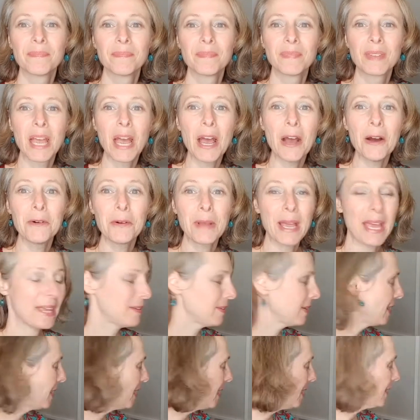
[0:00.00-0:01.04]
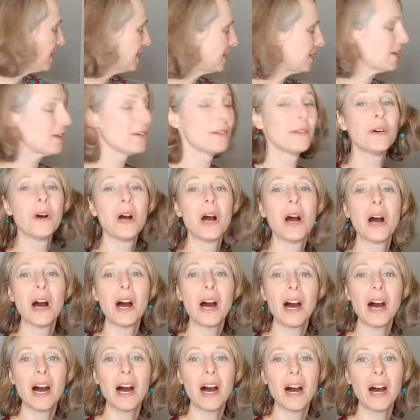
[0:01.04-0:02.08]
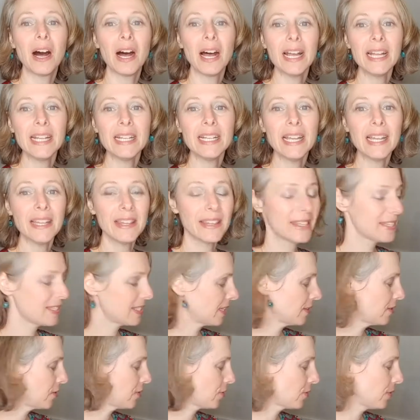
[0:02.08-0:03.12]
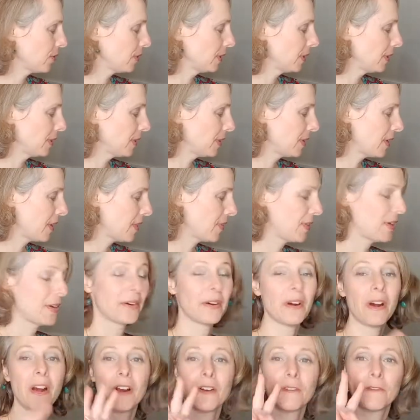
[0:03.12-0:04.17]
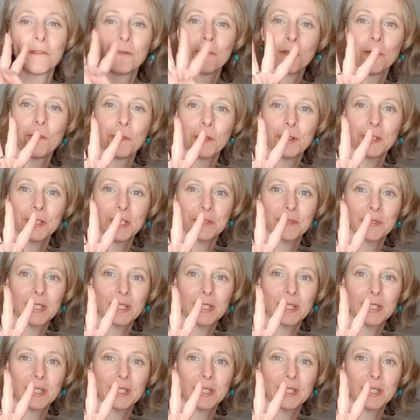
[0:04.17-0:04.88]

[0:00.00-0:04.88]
Okay, so on this controller, there are 4 different